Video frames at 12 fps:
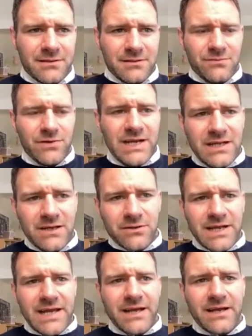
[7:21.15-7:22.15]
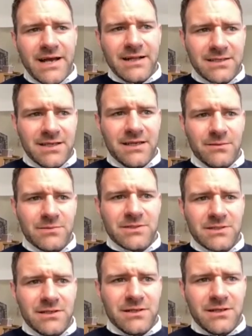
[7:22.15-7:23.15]
really good AIL teams
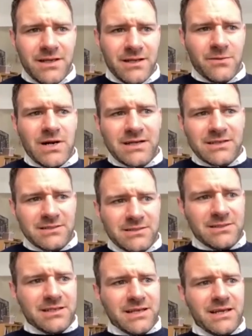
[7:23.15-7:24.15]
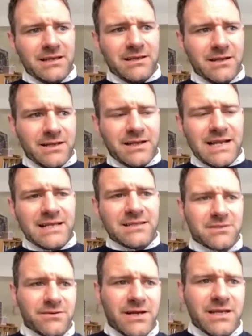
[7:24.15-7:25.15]
in comparison to, say, like a
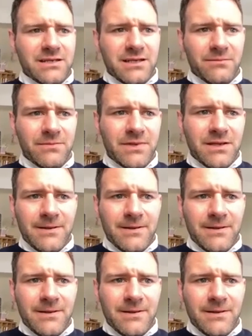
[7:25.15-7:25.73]
Leinster A team